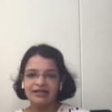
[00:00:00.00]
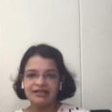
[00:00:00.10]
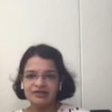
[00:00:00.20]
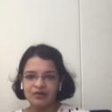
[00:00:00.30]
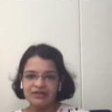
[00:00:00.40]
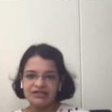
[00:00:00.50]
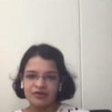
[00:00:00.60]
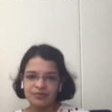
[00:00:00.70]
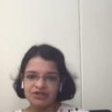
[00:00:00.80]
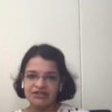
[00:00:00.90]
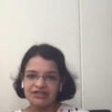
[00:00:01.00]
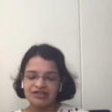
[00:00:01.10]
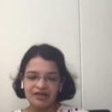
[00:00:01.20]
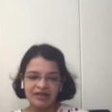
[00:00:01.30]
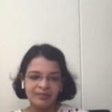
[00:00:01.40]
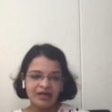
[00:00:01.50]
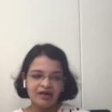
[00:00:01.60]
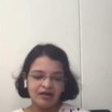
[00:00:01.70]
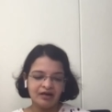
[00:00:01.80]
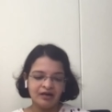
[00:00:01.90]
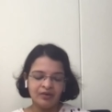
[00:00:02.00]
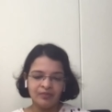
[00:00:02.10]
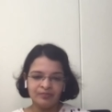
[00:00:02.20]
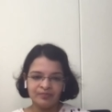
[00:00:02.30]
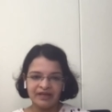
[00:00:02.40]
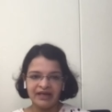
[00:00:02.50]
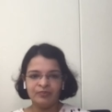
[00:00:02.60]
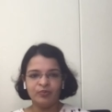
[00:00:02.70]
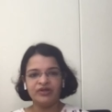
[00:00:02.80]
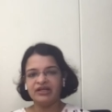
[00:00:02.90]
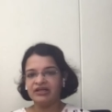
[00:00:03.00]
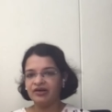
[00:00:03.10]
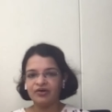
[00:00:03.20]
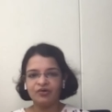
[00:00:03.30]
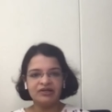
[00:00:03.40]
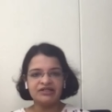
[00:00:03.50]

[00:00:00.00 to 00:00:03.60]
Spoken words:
that's always an option at Stripe. And within your role,